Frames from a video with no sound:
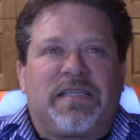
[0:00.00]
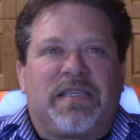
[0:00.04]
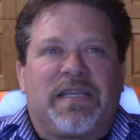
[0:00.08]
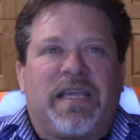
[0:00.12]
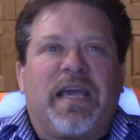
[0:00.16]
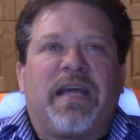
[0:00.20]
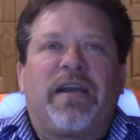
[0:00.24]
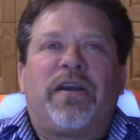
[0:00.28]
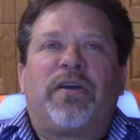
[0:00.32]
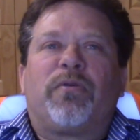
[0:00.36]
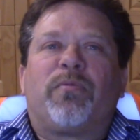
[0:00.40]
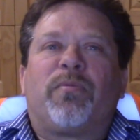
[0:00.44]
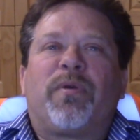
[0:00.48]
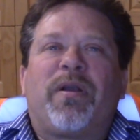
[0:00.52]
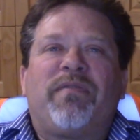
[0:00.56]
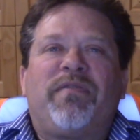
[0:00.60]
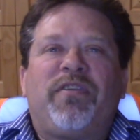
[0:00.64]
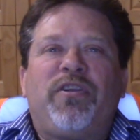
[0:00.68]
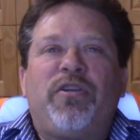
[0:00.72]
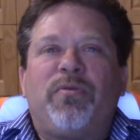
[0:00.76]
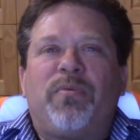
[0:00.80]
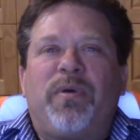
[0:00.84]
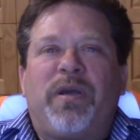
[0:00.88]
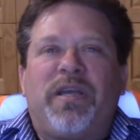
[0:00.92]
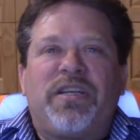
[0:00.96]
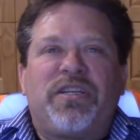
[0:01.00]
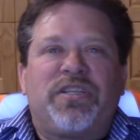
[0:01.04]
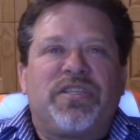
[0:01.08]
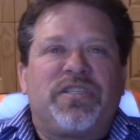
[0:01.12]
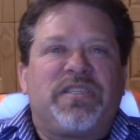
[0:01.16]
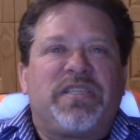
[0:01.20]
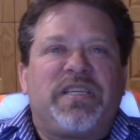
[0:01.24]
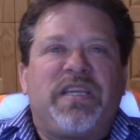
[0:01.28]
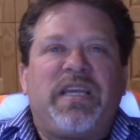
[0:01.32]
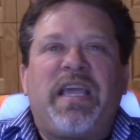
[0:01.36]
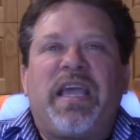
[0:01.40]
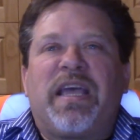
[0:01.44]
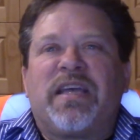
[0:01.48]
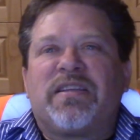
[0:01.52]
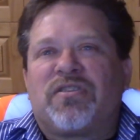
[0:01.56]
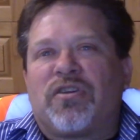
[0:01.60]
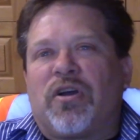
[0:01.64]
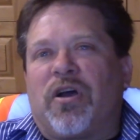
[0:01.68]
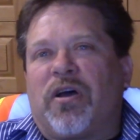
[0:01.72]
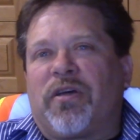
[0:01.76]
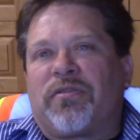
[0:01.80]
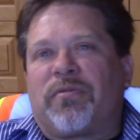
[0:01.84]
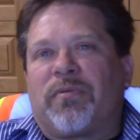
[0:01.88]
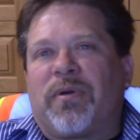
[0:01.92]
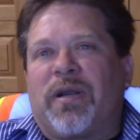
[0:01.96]
Canada Revenue Agency has
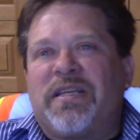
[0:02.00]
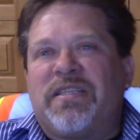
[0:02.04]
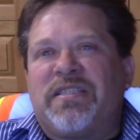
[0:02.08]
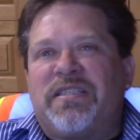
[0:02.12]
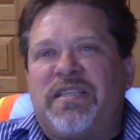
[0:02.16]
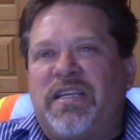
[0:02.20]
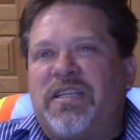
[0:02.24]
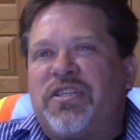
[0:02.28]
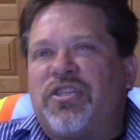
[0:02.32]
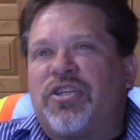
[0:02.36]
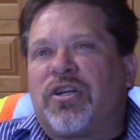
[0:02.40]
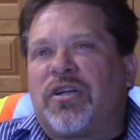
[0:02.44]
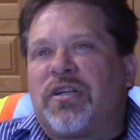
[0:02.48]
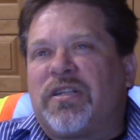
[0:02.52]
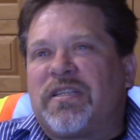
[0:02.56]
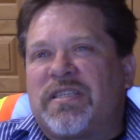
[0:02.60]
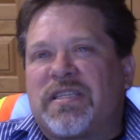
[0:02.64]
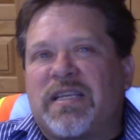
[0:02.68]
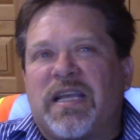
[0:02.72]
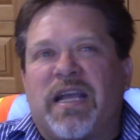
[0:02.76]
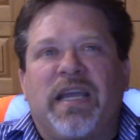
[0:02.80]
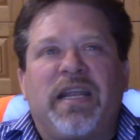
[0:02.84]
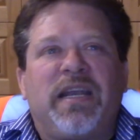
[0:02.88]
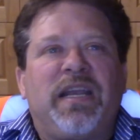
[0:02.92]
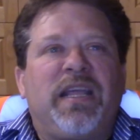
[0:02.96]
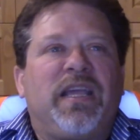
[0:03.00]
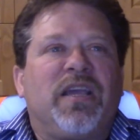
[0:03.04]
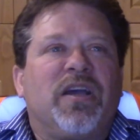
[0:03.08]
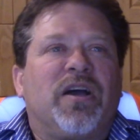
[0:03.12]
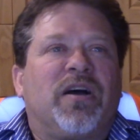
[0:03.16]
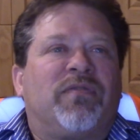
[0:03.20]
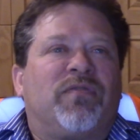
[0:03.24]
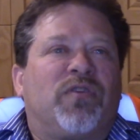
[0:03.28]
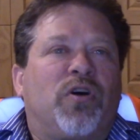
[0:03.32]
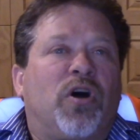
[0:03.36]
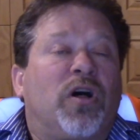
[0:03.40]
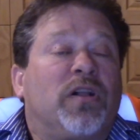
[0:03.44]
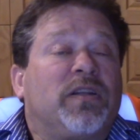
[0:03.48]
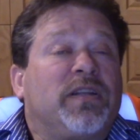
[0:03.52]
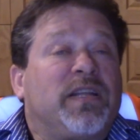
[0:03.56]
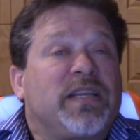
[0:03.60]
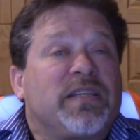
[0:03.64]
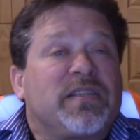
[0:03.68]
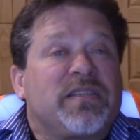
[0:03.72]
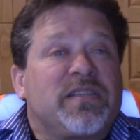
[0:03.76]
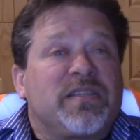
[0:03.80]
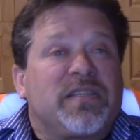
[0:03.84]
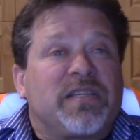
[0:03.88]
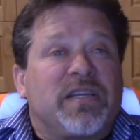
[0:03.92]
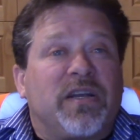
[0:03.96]
authorized digital signing of all
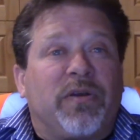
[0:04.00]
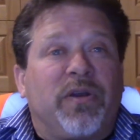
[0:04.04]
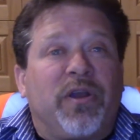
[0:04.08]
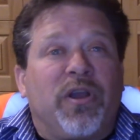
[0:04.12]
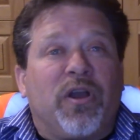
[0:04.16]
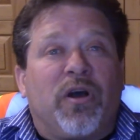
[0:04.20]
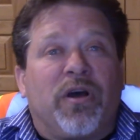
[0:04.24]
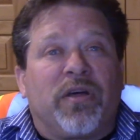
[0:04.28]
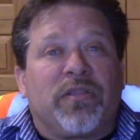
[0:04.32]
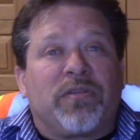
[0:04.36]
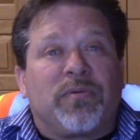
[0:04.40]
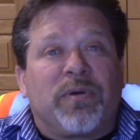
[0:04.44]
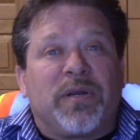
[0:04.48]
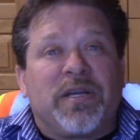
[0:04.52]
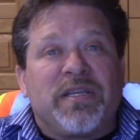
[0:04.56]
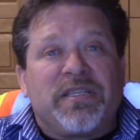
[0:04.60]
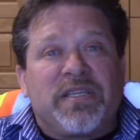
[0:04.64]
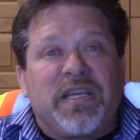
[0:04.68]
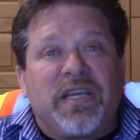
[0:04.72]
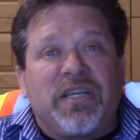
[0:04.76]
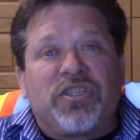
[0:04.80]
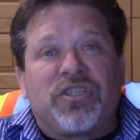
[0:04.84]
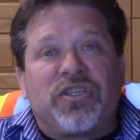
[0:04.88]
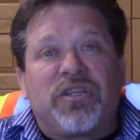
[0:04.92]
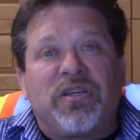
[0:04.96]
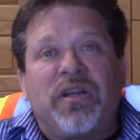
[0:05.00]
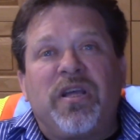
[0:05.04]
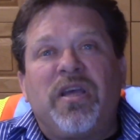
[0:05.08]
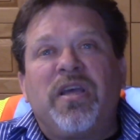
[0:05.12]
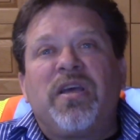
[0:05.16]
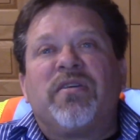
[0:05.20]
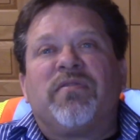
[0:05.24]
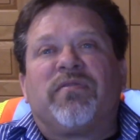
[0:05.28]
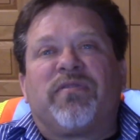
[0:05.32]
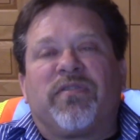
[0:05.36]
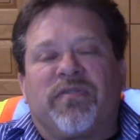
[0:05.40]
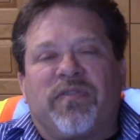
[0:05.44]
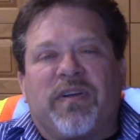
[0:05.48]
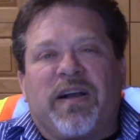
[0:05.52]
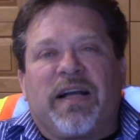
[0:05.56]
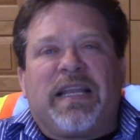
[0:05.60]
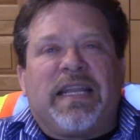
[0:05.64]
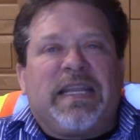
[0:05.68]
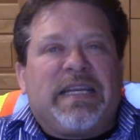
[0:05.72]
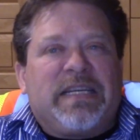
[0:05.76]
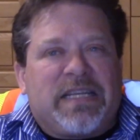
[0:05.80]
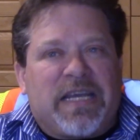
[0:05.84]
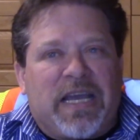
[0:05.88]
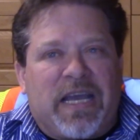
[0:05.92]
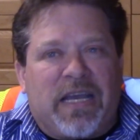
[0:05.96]
necessary authorization for
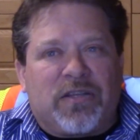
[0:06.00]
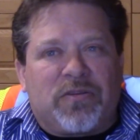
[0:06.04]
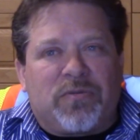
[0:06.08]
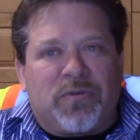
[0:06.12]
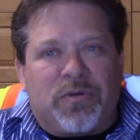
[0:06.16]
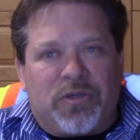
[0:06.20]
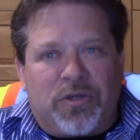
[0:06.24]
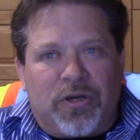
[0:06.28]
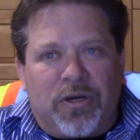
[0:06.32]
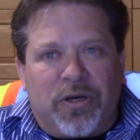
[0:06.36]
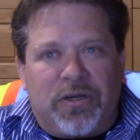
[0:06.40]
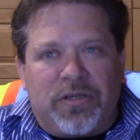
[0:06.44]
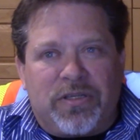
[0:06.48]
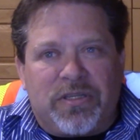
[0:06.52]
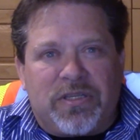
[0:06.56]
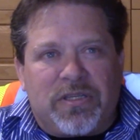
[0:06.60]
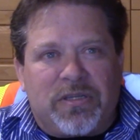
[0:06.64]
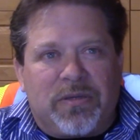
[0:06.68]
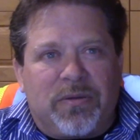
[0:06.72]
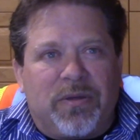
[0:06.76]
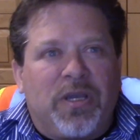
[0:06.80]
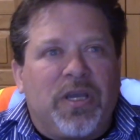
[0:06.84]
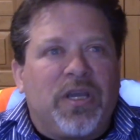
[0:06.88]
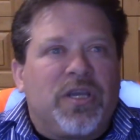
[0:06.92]
filing tax returns.